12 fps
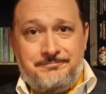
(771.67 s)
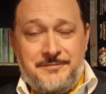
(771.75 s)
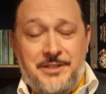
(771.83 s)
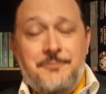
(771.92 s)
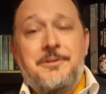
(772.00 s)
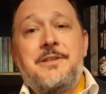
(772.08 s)

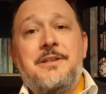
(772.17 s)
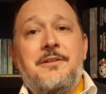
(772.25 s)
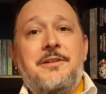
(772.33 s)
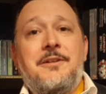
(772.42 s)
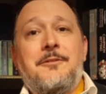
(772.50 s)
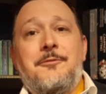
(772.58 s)
As we
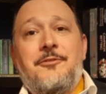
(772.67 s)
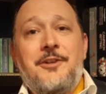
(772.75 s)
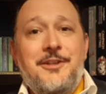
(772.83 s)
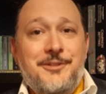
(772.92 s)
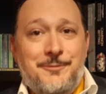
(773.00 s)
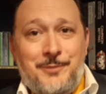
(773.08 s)
dear
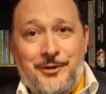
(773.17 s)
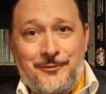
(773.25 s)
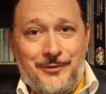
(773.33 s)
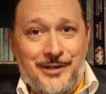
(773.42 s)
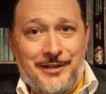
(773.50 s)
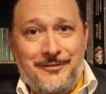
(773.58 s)
friends part
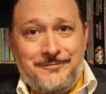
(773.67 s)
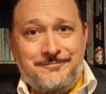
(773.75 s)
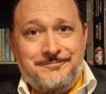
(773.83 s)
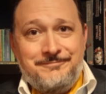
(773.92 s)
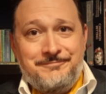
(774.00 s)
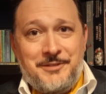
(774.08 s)
for now,
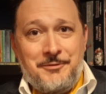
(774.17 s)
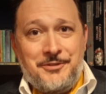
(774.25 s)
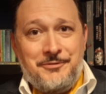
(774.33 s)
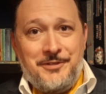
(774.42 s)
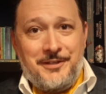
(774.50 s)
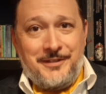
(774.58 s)
I wish
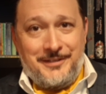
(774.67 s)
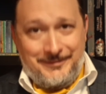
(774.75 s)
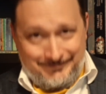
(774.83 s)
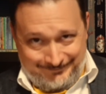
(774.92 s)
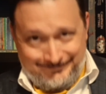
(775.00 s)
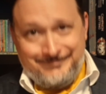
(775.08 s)
you nothing
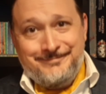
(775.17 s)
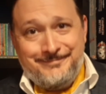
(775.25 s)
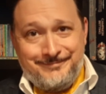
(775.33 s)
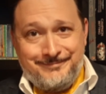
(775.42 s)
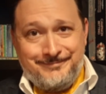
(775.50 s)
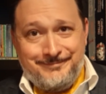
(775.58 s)

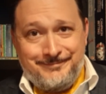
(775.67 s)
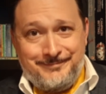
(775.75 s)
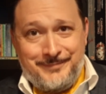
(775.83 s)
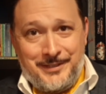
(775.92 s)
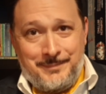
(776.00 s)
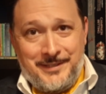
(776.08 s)

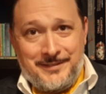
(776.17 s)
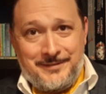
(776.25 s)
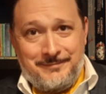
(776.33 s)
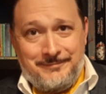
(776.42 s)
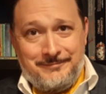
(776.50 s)
but the best.